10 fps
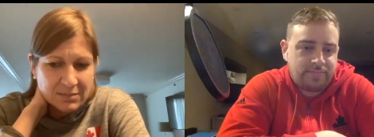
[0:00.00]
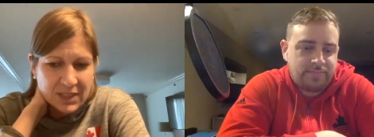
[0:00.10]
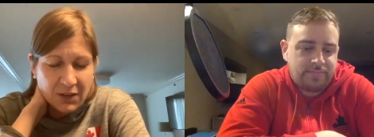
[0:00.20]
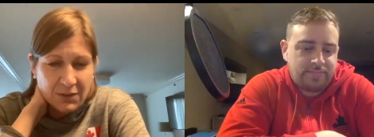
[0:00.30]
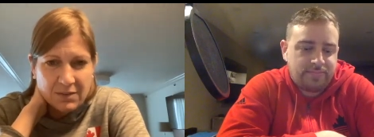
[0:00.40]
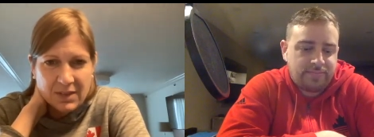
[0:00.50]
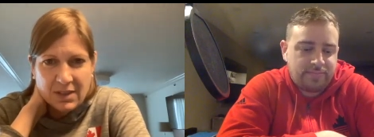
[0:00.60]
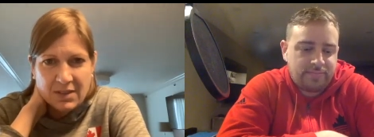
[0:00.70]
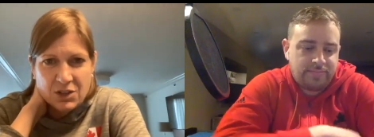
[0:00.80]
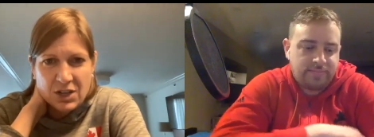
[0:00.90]
Speaker 1: you know, the,
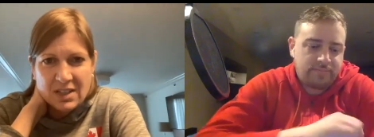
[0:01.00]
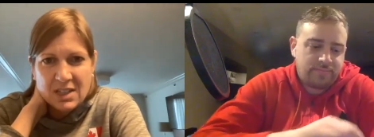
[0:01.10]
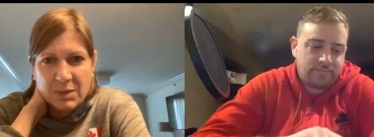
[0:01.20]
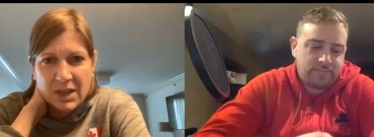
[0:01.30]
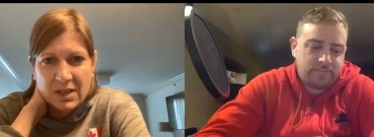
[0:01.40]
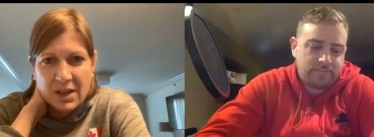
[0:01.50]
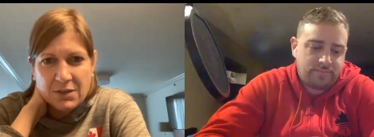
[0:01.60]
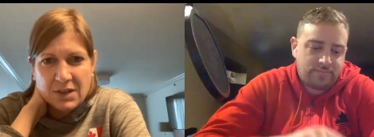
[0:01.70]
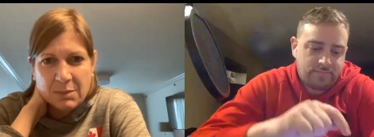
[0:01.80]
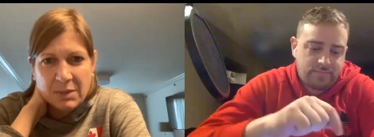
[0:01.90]
the chance to be at another
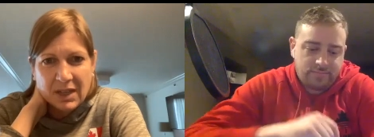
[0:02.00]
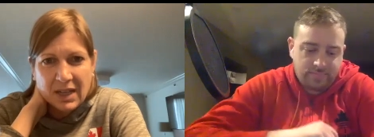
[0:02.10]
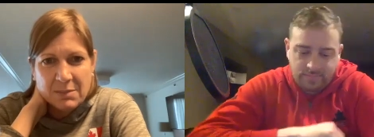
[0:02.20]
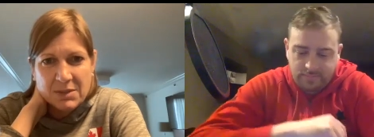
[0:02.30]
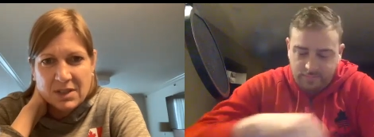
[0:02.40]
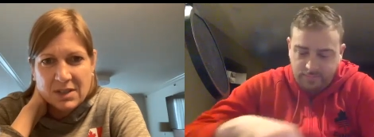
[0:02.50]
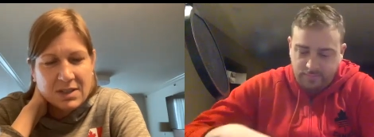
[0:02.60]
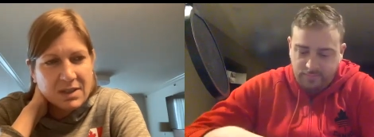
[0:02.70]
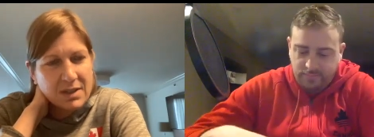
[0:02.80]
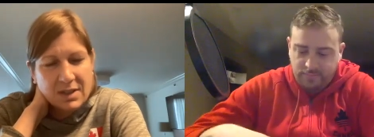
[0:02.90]
Olympic Games is
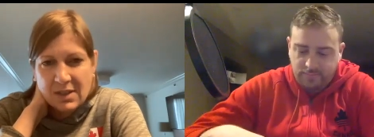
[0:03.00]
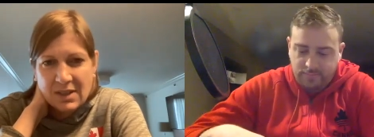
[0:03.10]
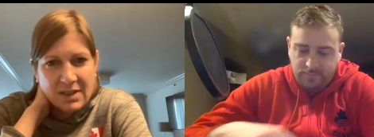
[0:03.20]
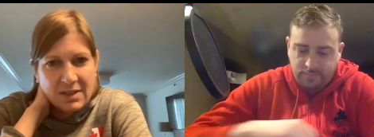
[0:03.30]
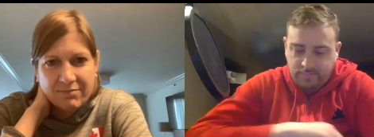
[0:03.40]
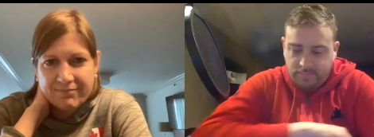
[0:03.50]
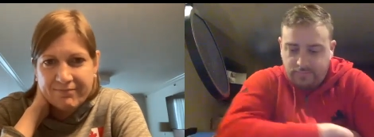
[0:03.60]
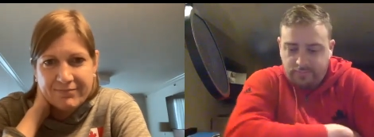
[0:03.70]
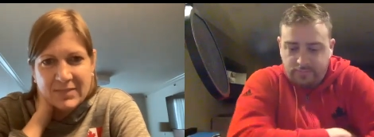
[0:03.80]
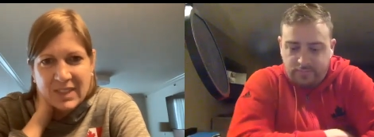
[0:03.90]

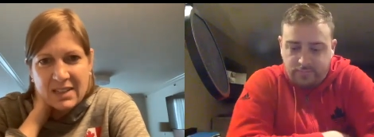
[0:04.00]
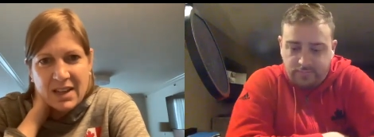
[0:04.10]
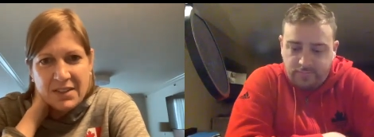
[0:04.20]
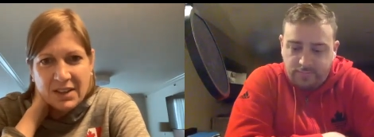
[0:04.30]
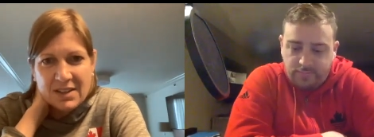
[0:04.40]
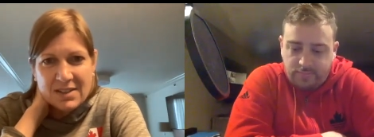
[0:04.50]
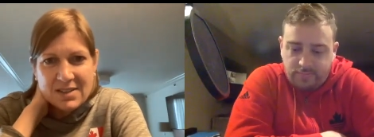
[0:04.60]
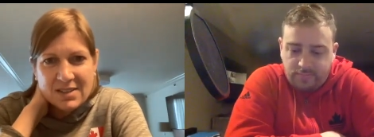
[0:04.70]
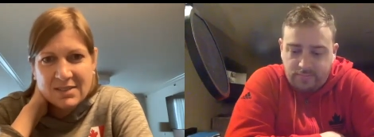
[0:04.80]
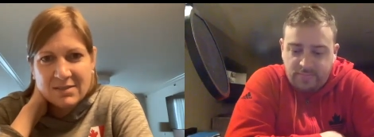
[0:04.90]
like nothing else.
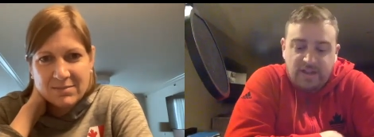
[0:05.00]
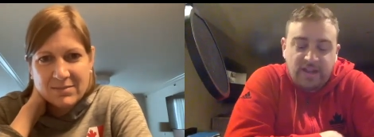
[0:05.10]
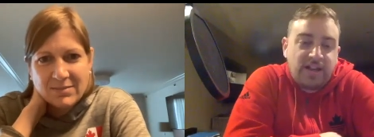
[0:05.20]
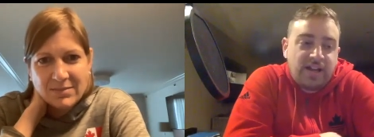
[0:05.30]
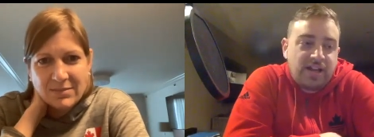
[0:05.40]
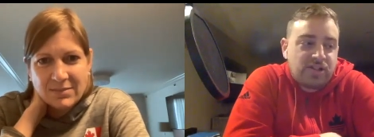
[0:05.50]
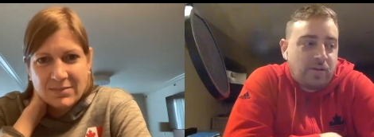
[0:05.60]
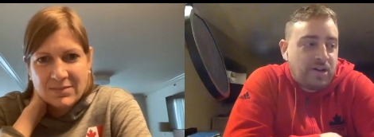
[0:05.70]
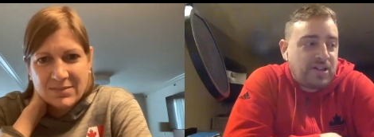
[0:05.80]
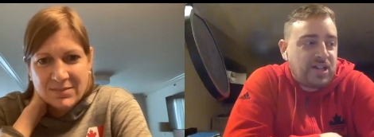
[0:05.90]
So I
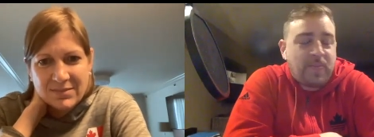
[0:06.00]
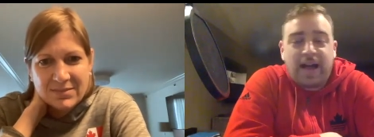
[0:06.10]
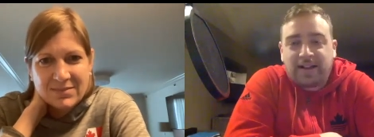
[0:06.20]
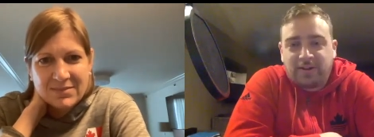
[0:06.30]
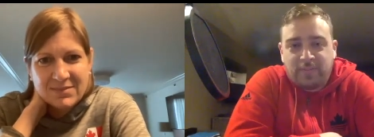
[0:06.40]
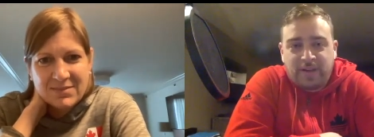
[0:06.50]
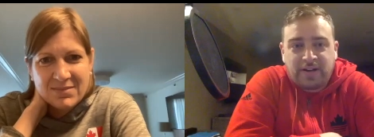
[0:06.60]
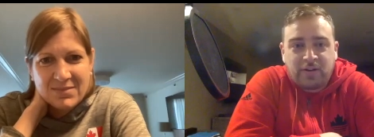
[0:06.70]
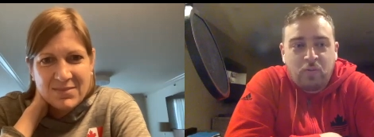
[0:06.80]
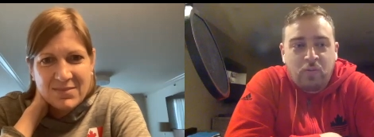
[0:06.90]
want
Speaker 2: to take you back a little bit.
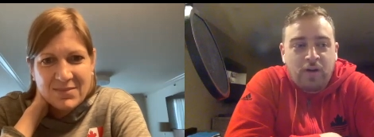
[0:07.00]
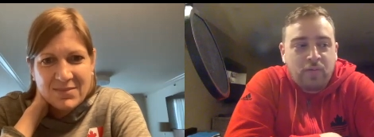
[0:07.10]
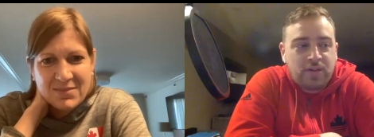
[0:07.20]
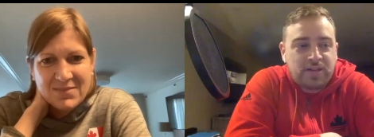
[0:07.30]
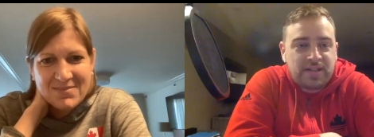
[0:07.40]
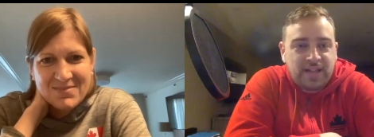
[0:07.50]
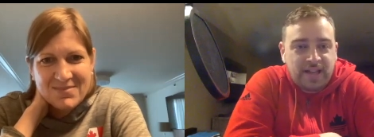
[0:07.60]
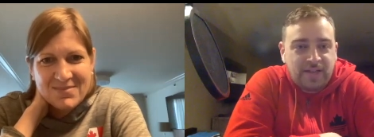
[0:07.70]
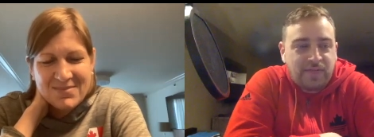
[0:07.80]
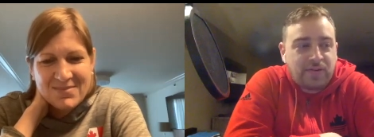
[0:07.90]
What was the uh,
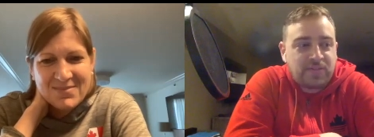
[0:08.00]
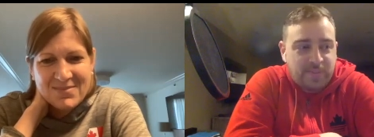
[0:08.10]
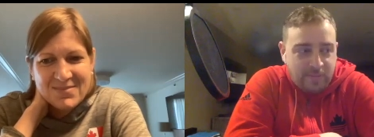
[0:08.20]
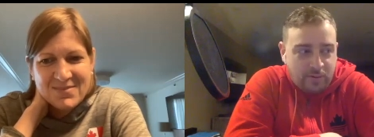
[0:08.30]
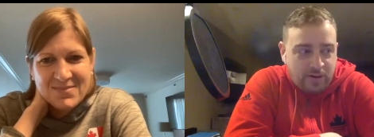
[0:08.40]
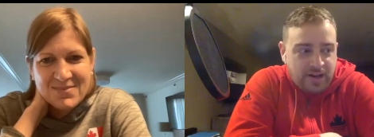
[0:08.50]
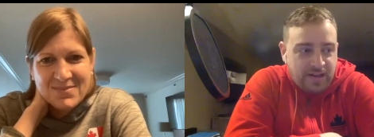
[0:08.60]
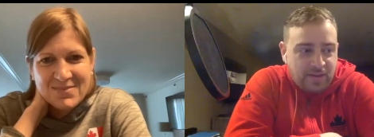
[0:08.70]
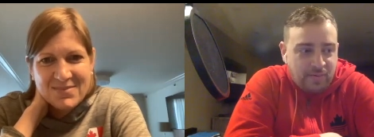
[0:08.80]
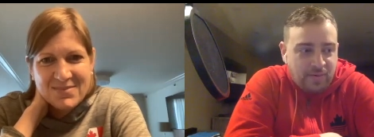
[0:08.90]
the first memory
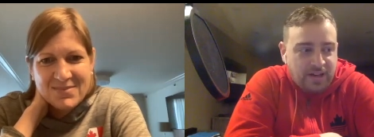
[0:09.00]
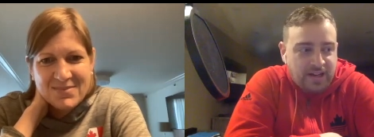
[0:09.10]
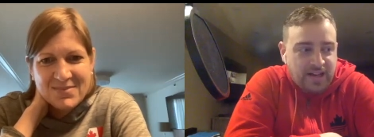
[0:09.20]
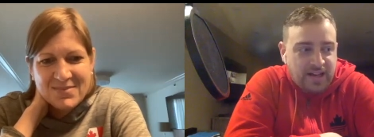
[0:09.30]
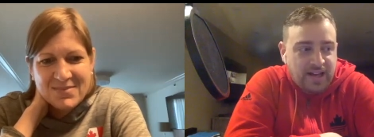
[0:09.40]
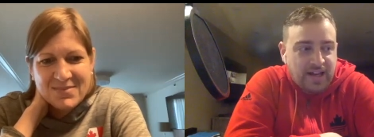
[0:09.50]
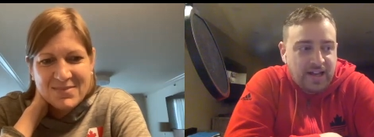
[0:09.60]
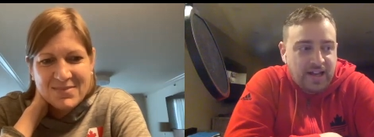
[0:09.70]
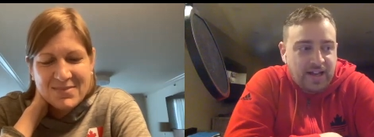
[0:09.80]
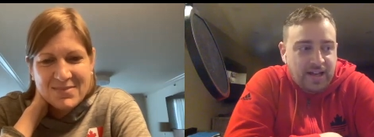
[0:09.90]
that really
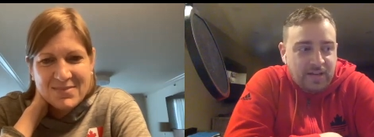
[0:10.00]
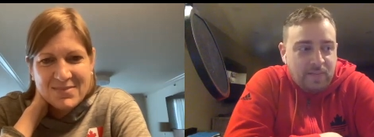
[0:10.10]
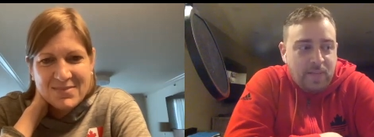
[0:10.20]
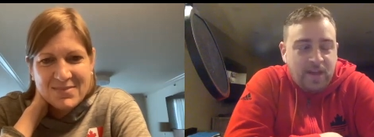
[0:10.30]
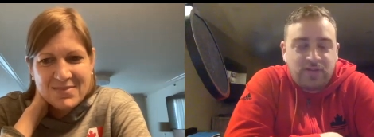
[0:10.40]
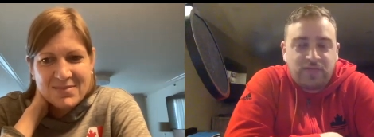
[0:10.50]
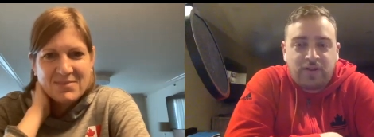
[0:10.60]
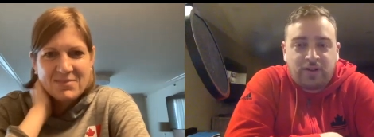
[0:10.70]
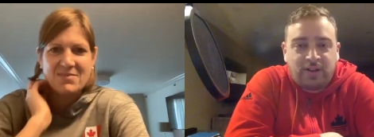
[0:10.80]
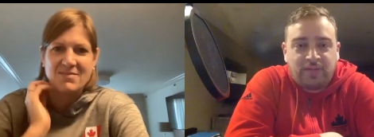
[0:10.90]
made you fall
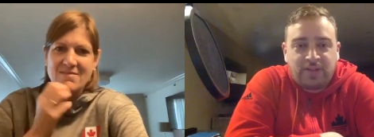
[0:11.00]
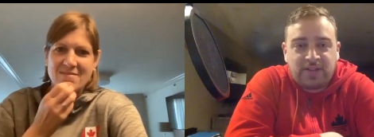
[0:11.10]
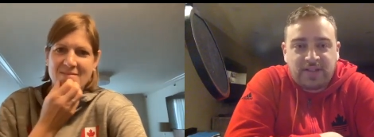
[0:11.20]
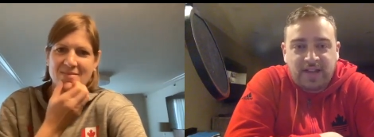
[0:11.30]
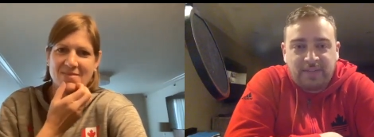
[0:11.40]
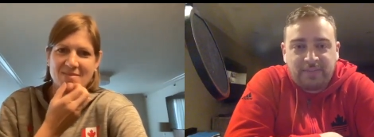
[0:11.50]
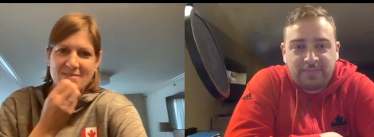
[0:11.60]
in love with this game?